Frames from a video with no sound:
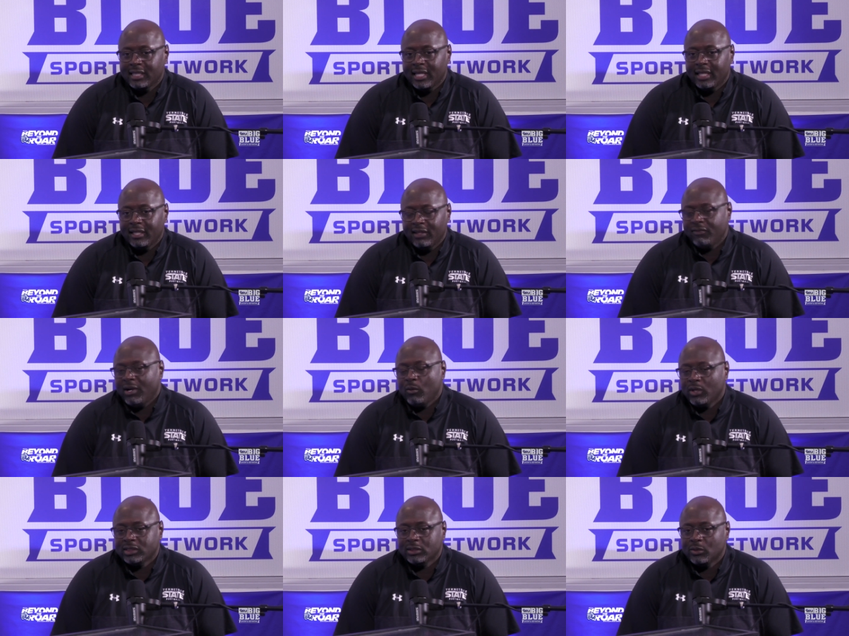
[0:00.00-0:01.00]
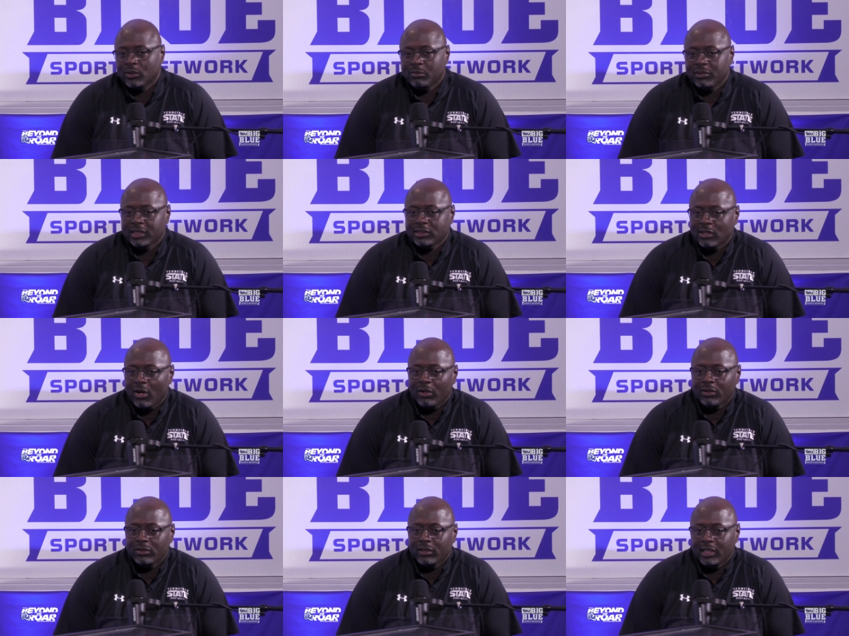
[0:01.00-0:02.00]
that if I wasn't going to be a
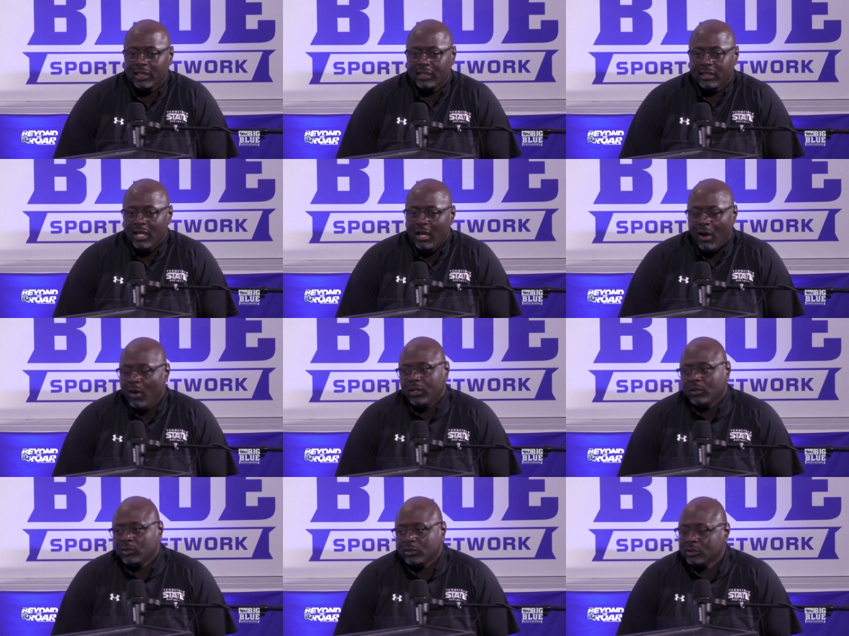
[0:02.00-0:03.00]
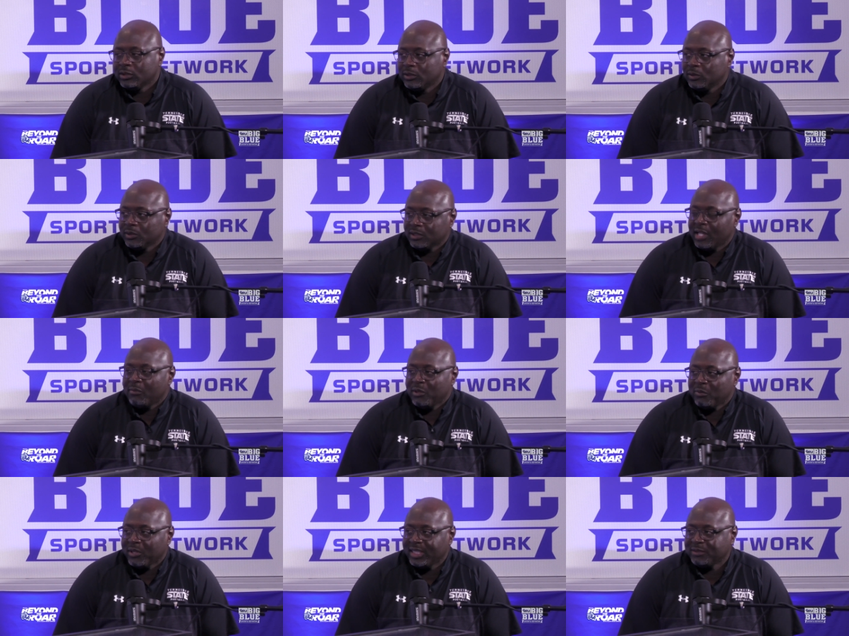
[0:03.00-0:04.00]
starter and all they were going to do is let me
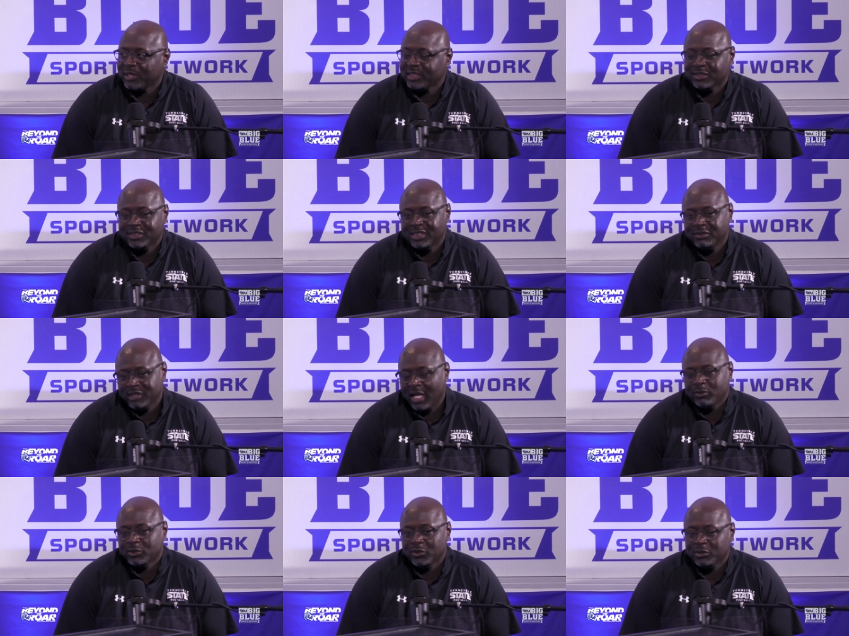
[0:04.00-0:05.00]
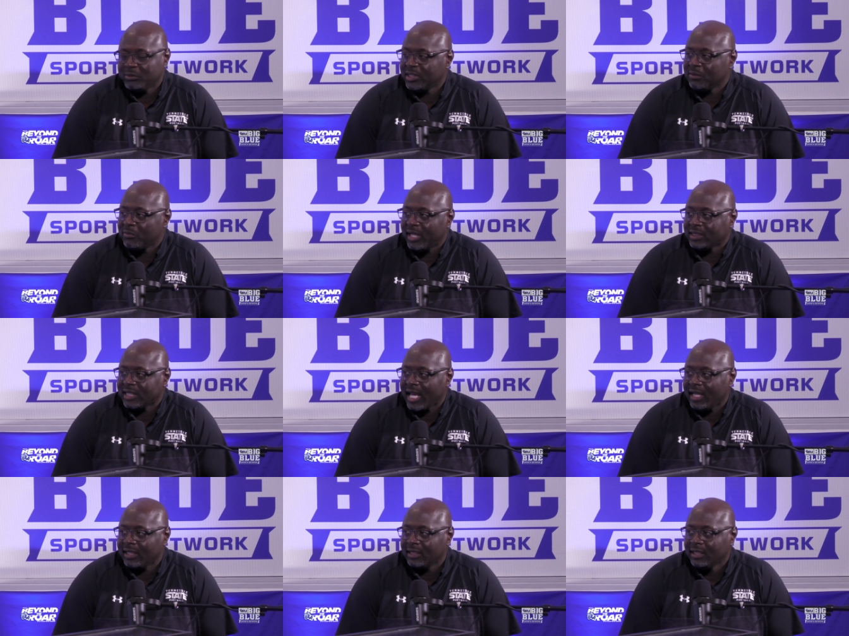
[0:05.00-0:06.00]
play special teams, I was going to be the best
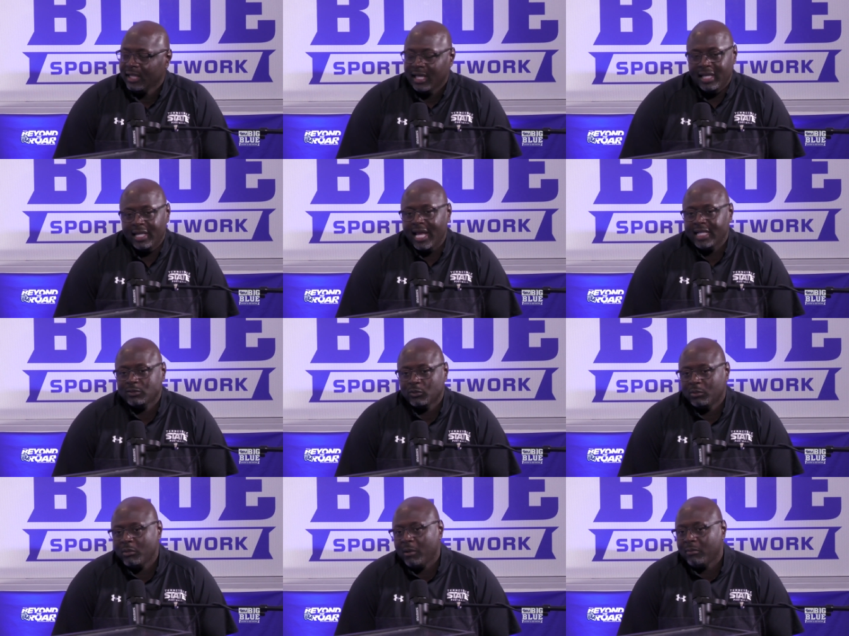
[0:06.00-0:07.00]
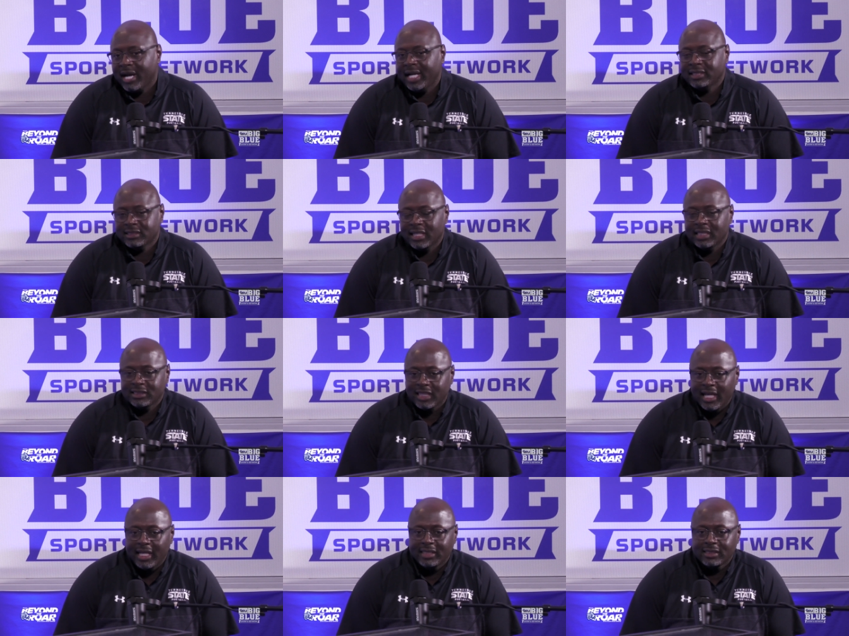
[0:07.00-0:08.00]
at it. And mm-hmm. that's when my mindset
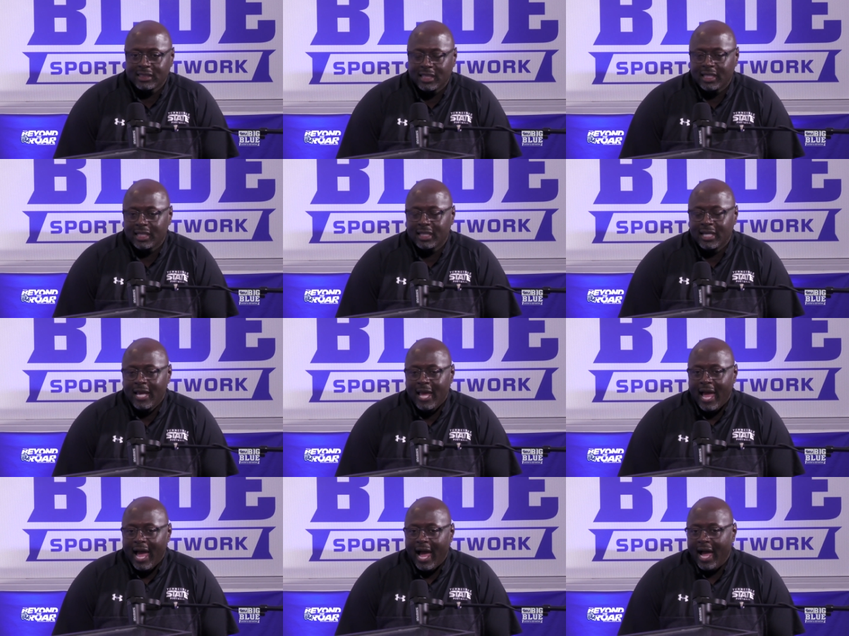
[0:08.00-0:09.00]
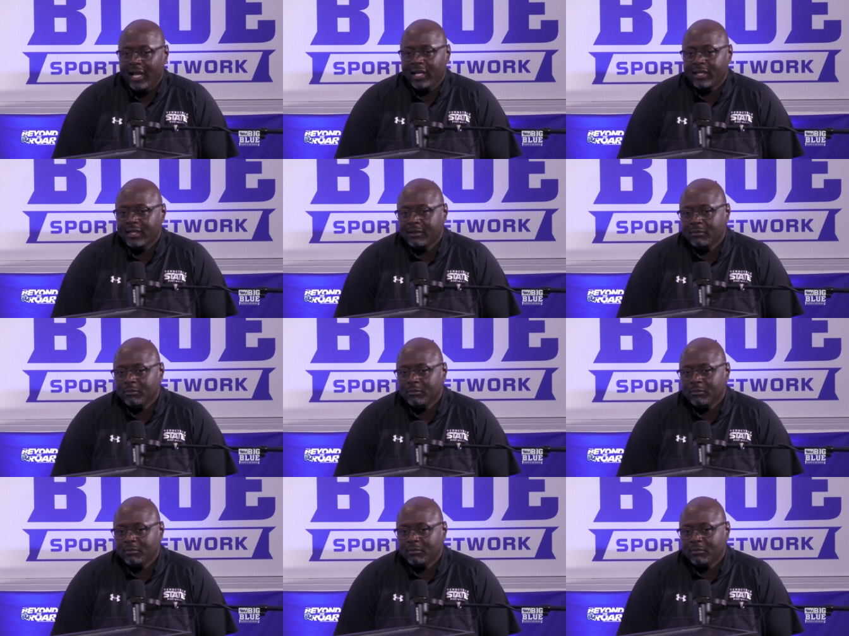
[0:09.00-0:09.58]
changed, and I